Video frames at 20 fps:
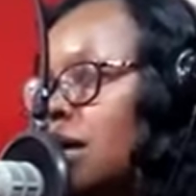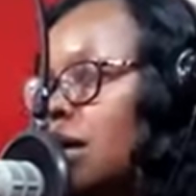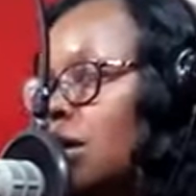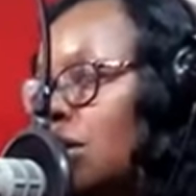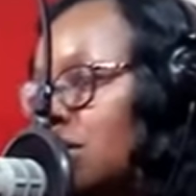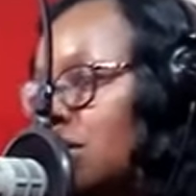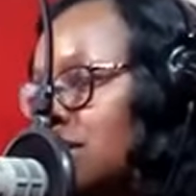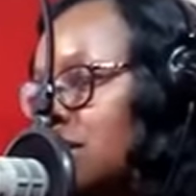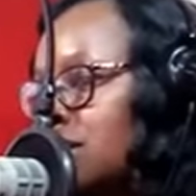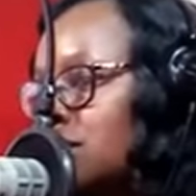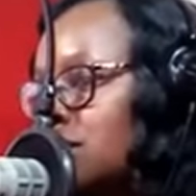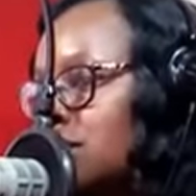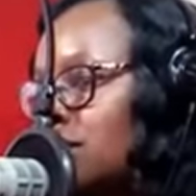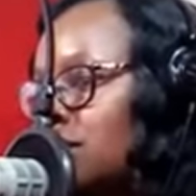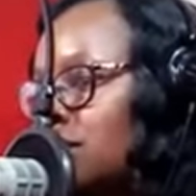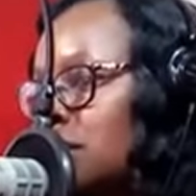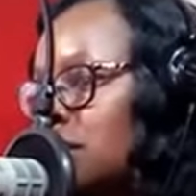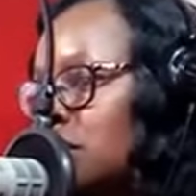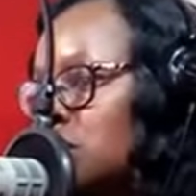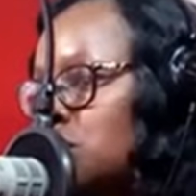Dozens of
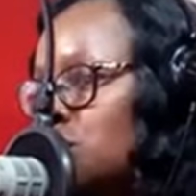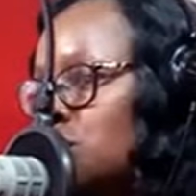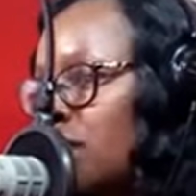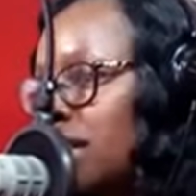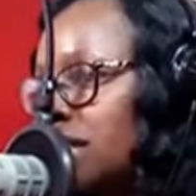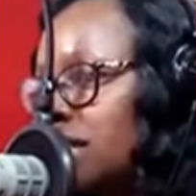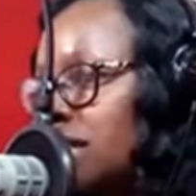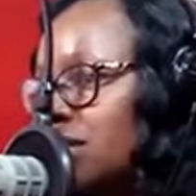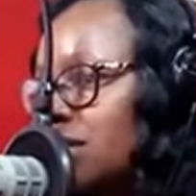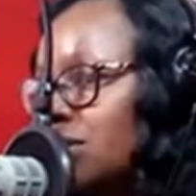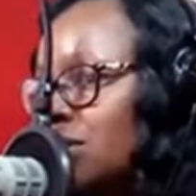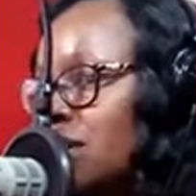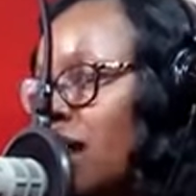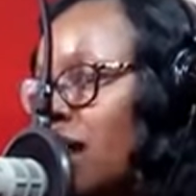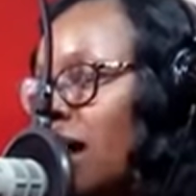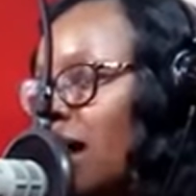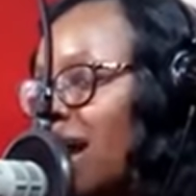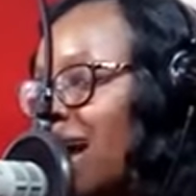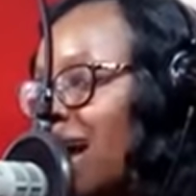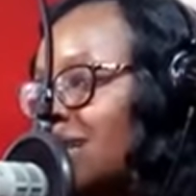demonstrators
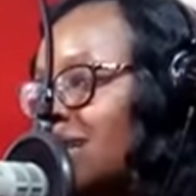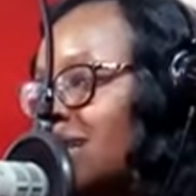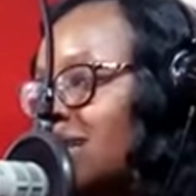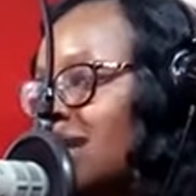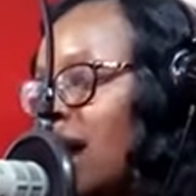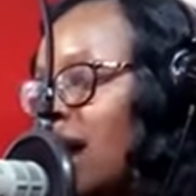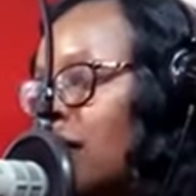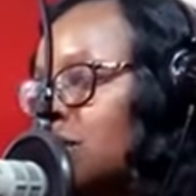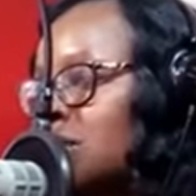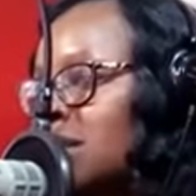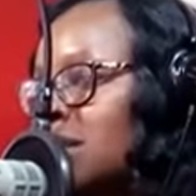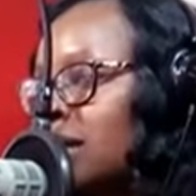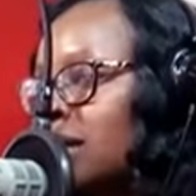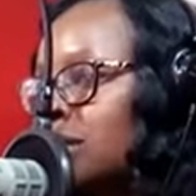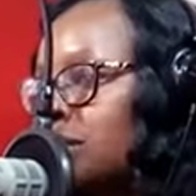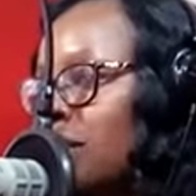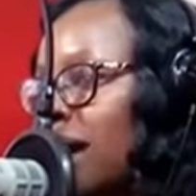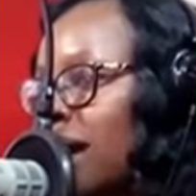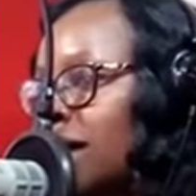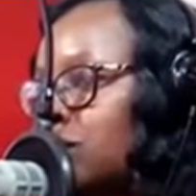are gathered outside the
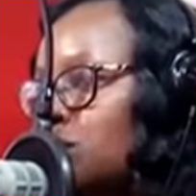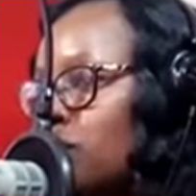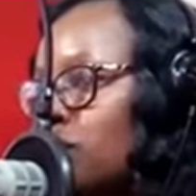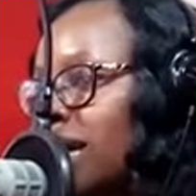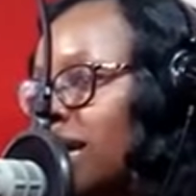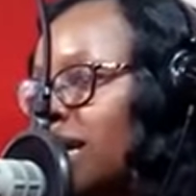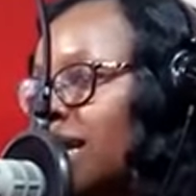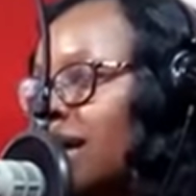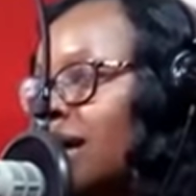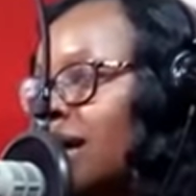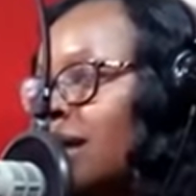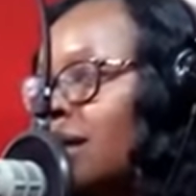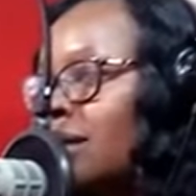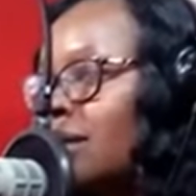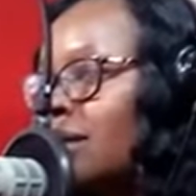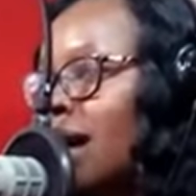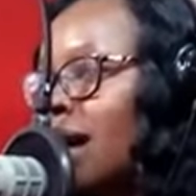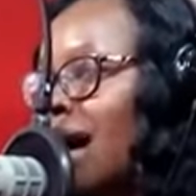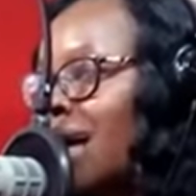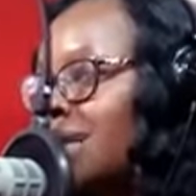right wing,
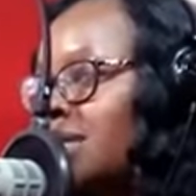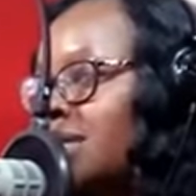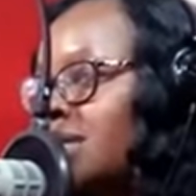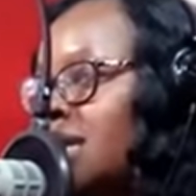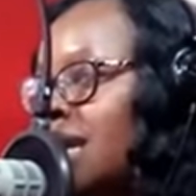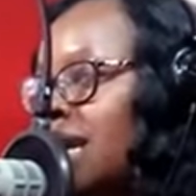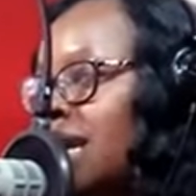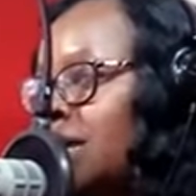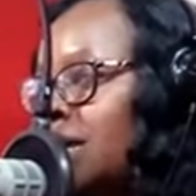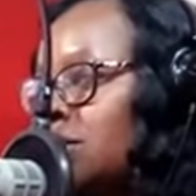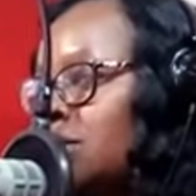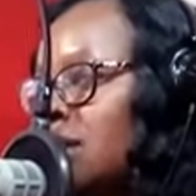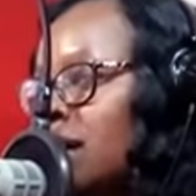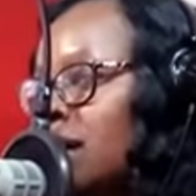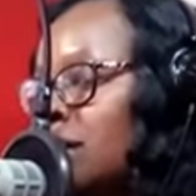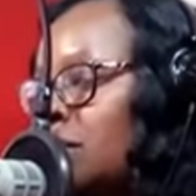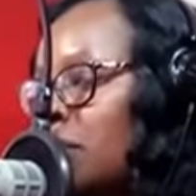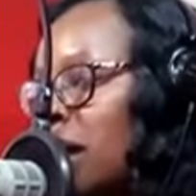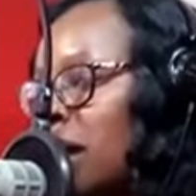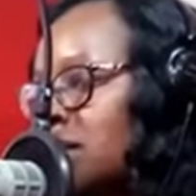the
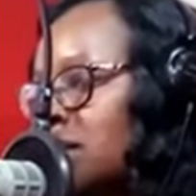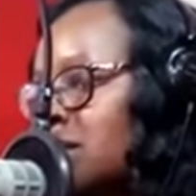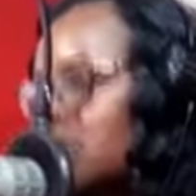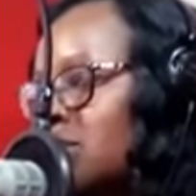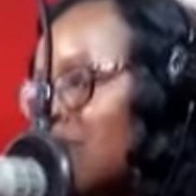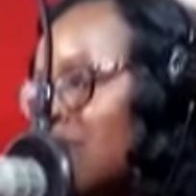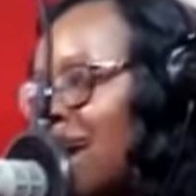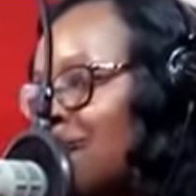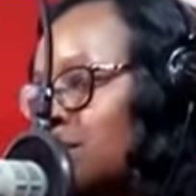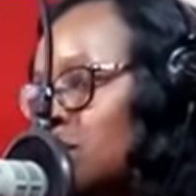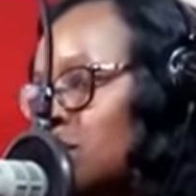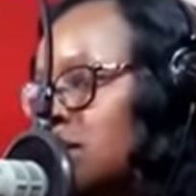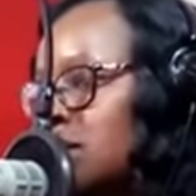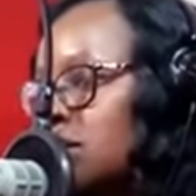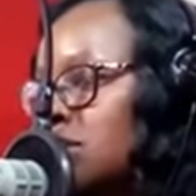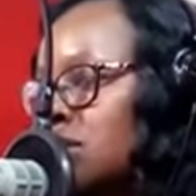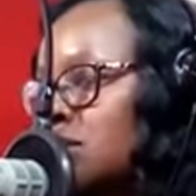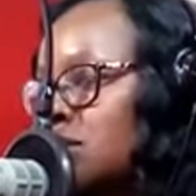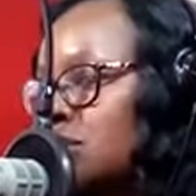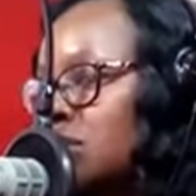anti-Islam party's
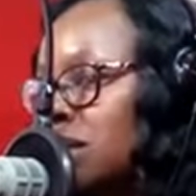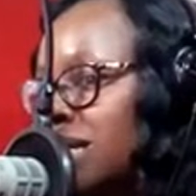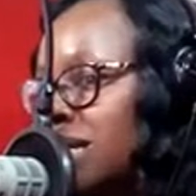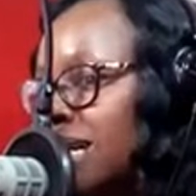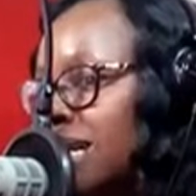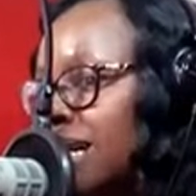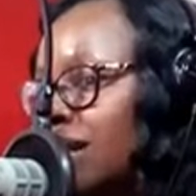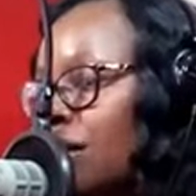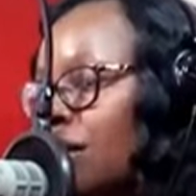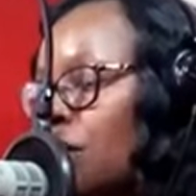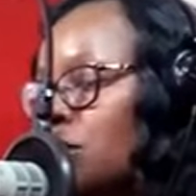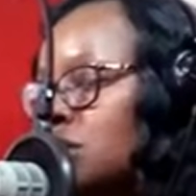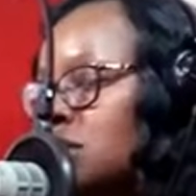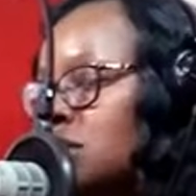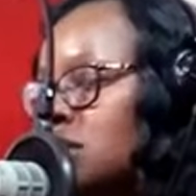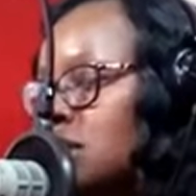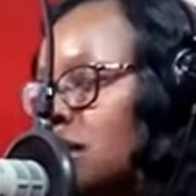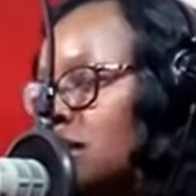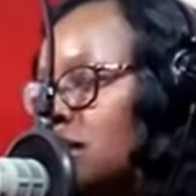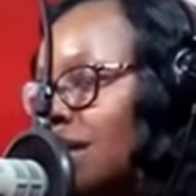headquarters in Berlin on
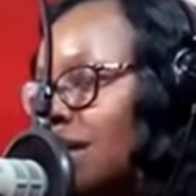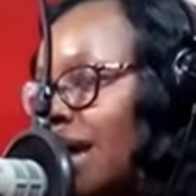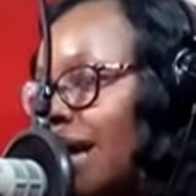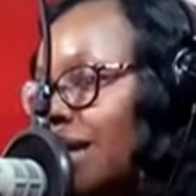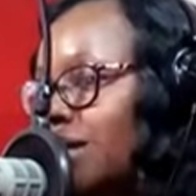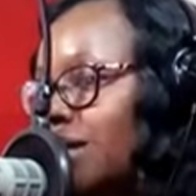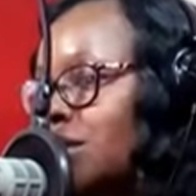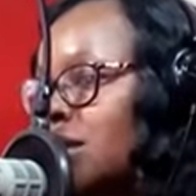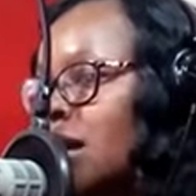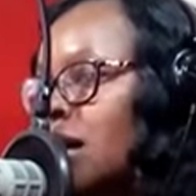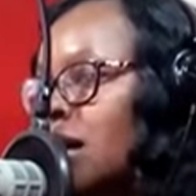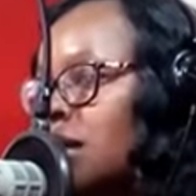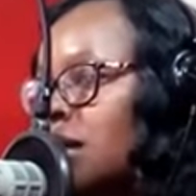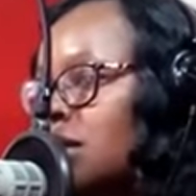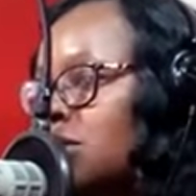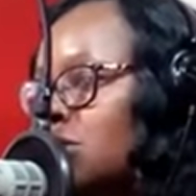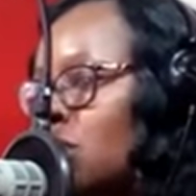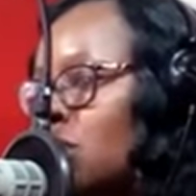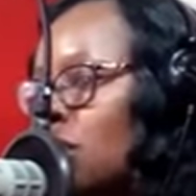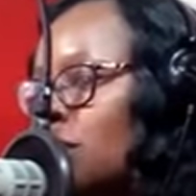Sunday night,
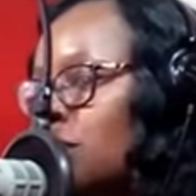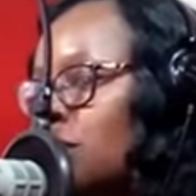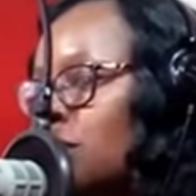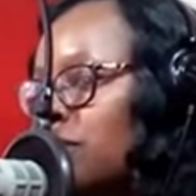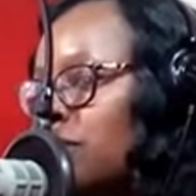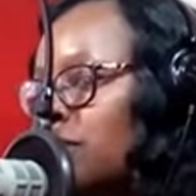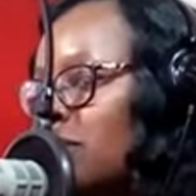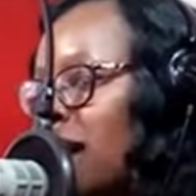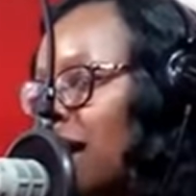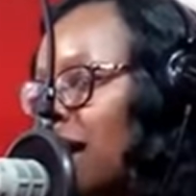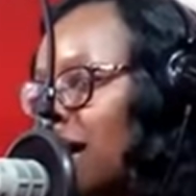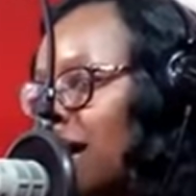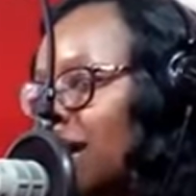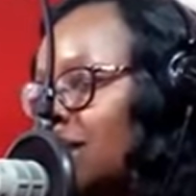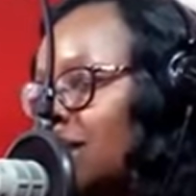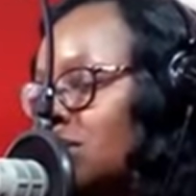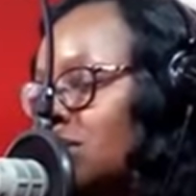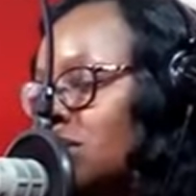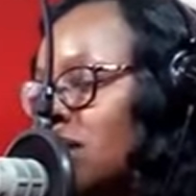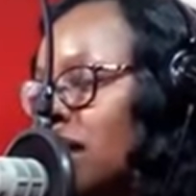some with
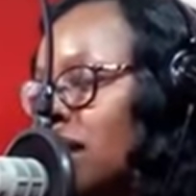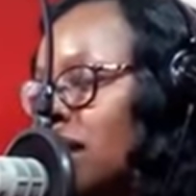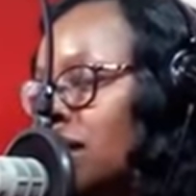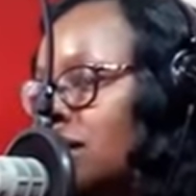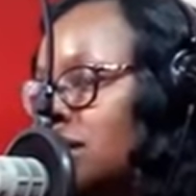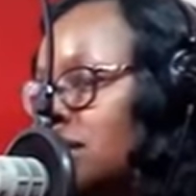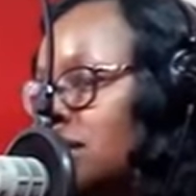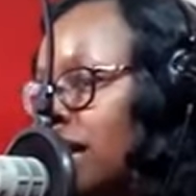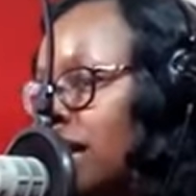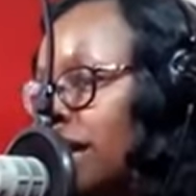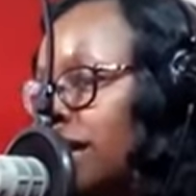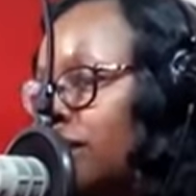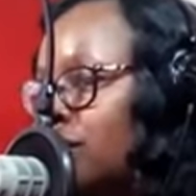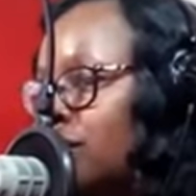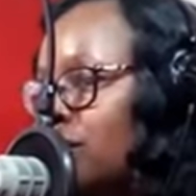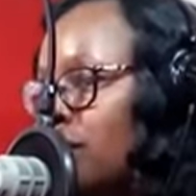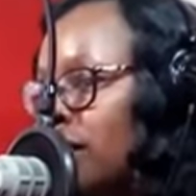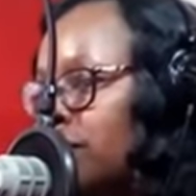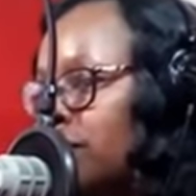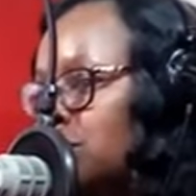placards saying
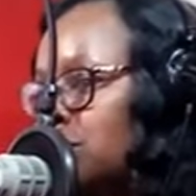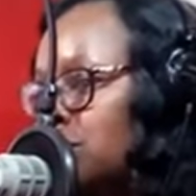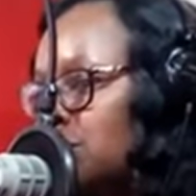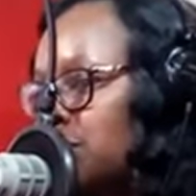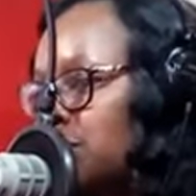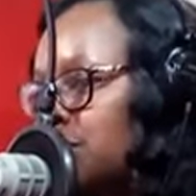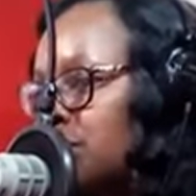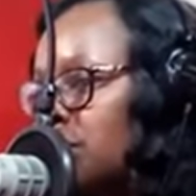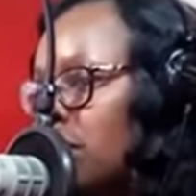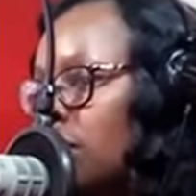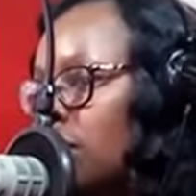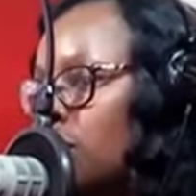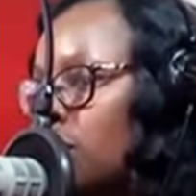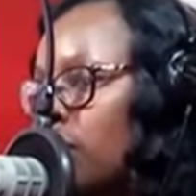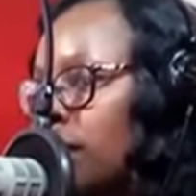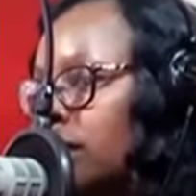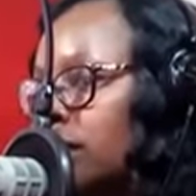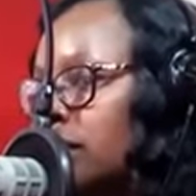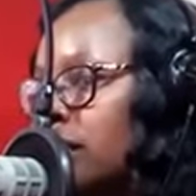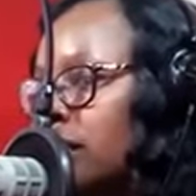refugees are
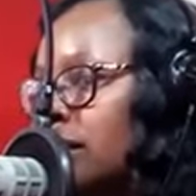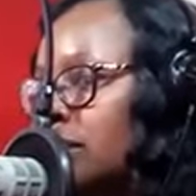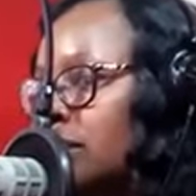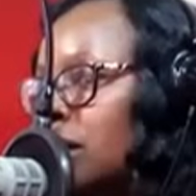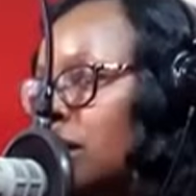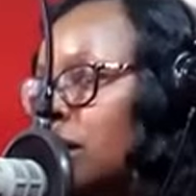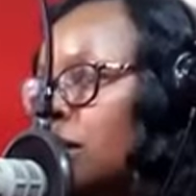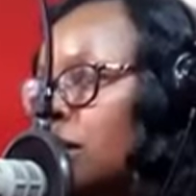welcome.